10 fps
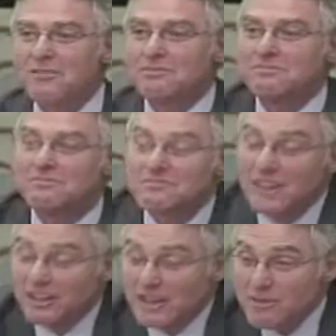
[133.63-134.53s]
Go
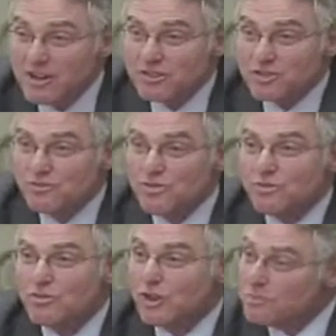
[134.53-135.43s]
ahead.
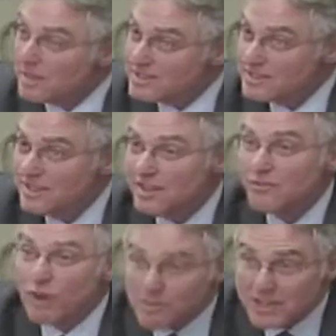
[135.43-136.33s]

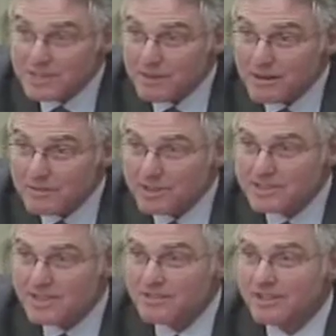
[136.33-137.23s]
First of all, I'd like to
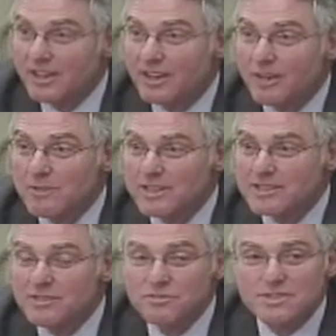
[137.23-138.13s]
thank you,
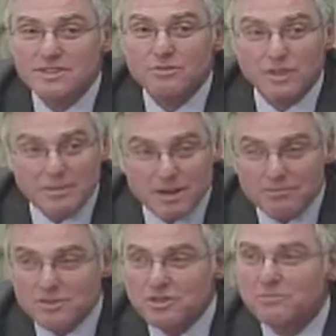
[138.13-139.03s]
Madam
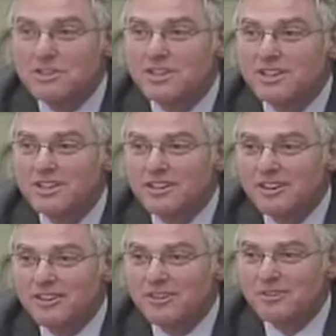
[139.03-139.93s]
Chairman, as
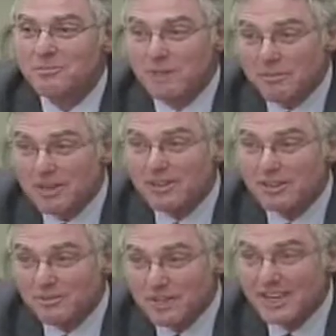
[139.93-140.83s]
well as the members of the
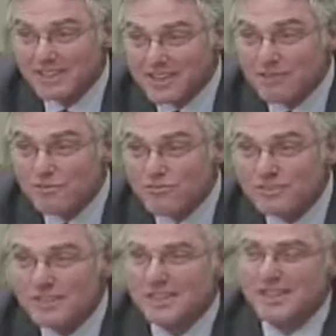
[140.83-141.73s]
committee, for giving me this
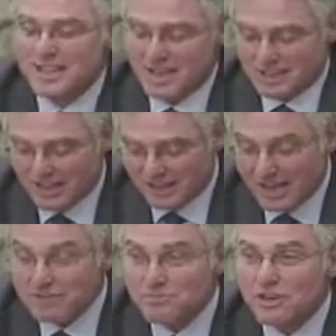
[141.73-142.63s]
opportunity to
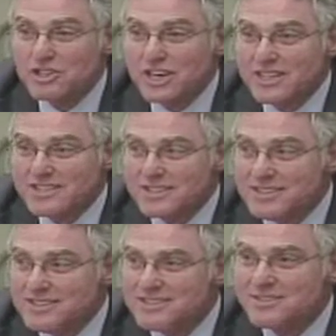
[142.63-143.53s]
speak to your committee
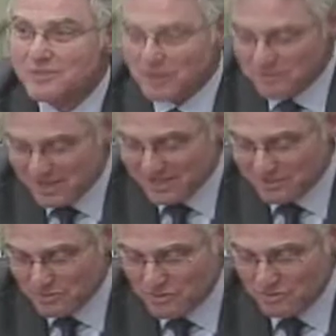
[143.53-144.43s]
as part of
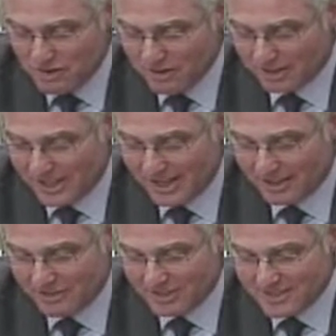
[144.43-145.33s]
your study
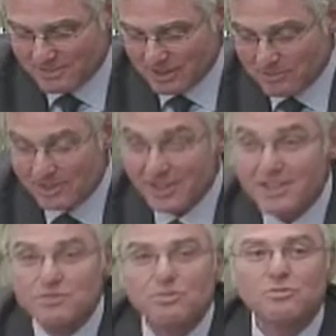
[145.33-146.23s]
on Bill
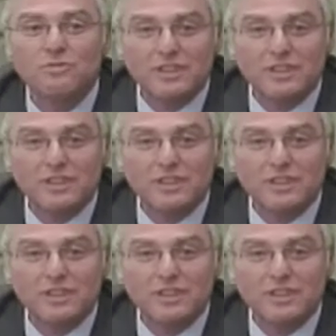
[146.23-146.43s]
S10.